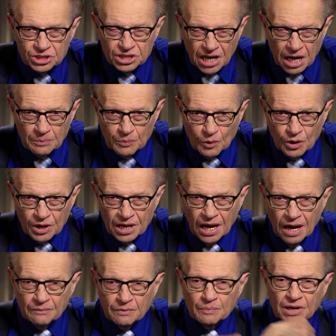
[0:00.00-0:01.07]
skateboarding
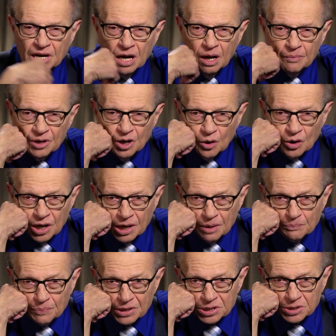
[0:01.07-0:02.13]
ever become an
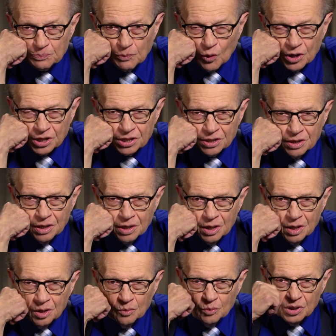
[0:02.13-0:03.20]
Olympic sport?
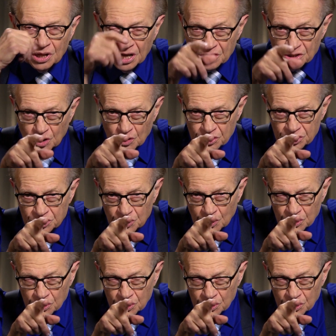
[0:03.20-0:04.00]
We'll get Tony's